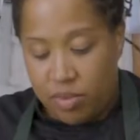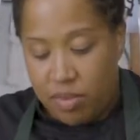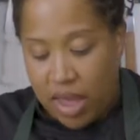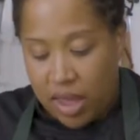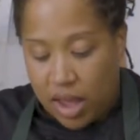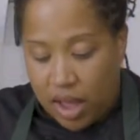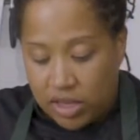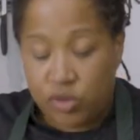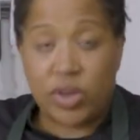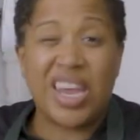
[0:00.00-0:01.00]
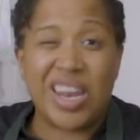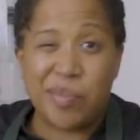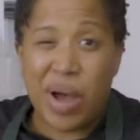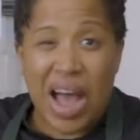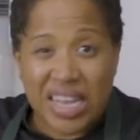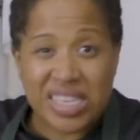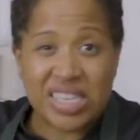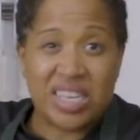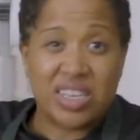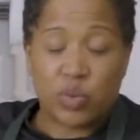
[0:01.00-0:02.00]
make zucchini
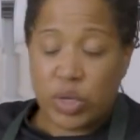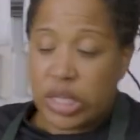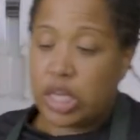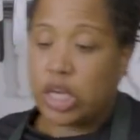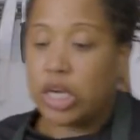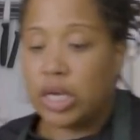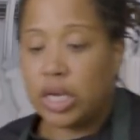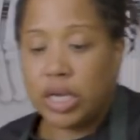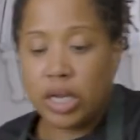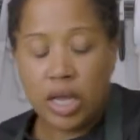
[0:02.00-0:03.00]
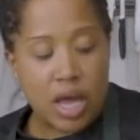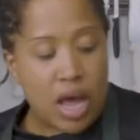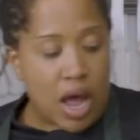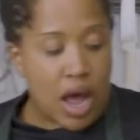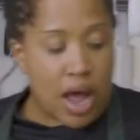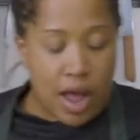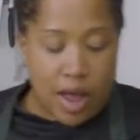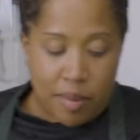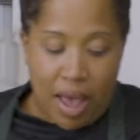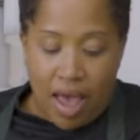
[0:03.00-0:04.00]
pastas really good.
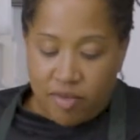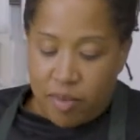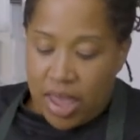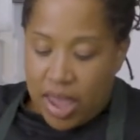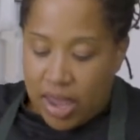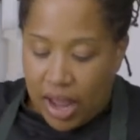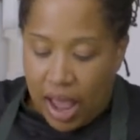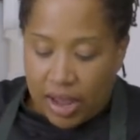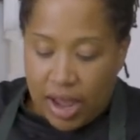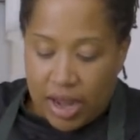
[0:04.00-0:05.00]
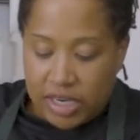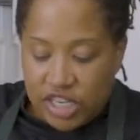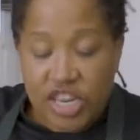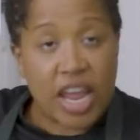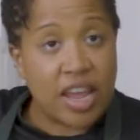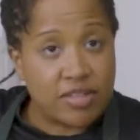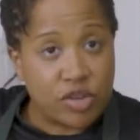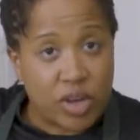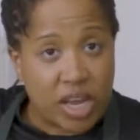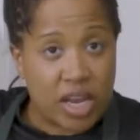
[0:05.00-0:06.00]
I kind of shave
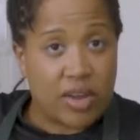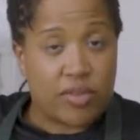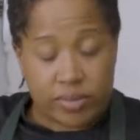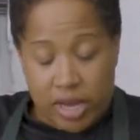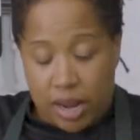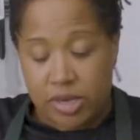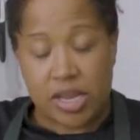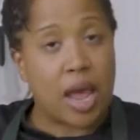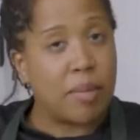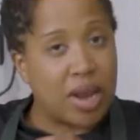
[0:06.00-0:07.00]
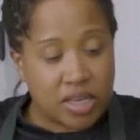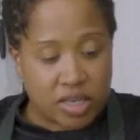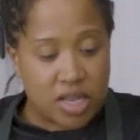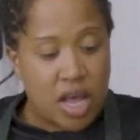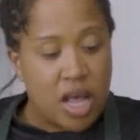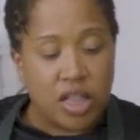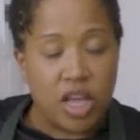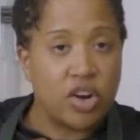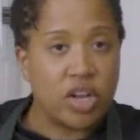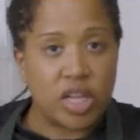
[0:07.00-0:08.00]
zucchini from time to time, and I just
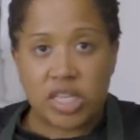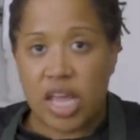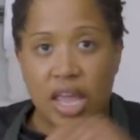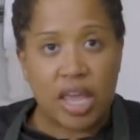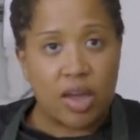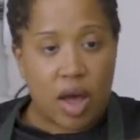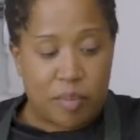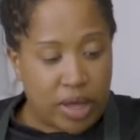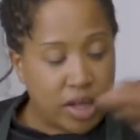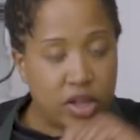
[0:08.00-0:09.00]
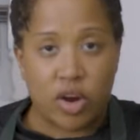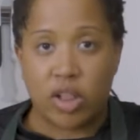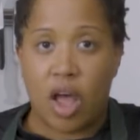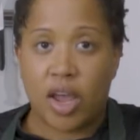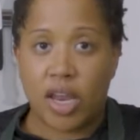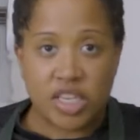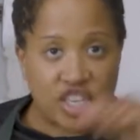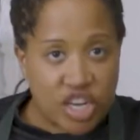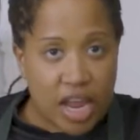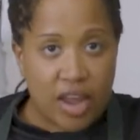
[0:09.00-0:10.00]
literally take a peeler along it and
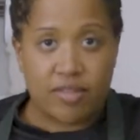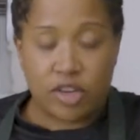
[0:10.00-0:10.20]
shave the